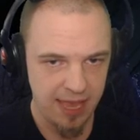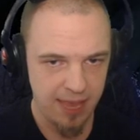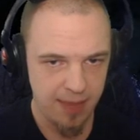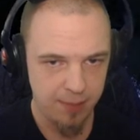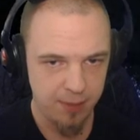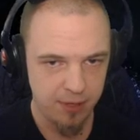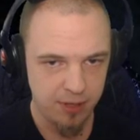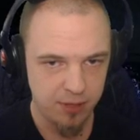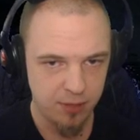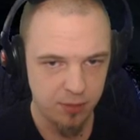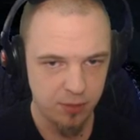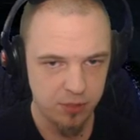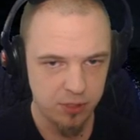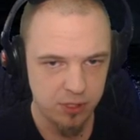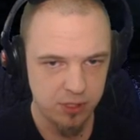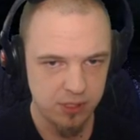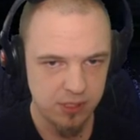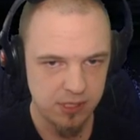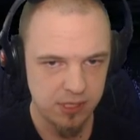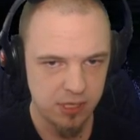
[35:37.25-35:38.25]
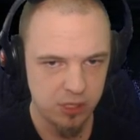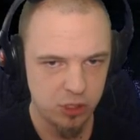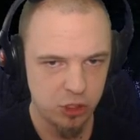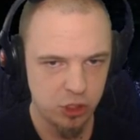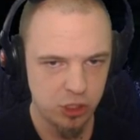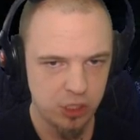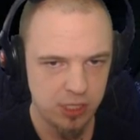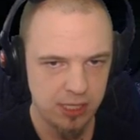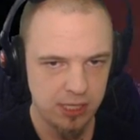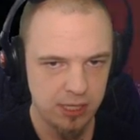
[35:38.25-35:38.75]
in the habit, which is
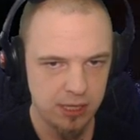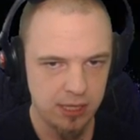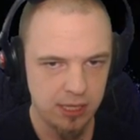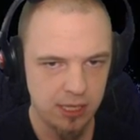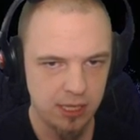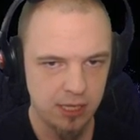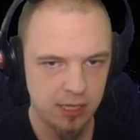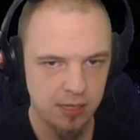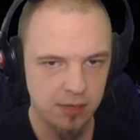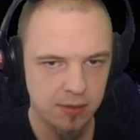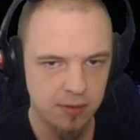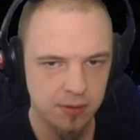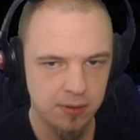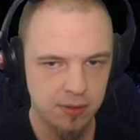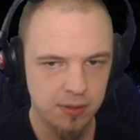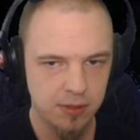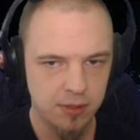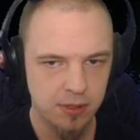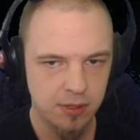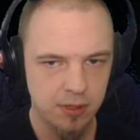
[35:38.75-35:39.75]
a shitty thing.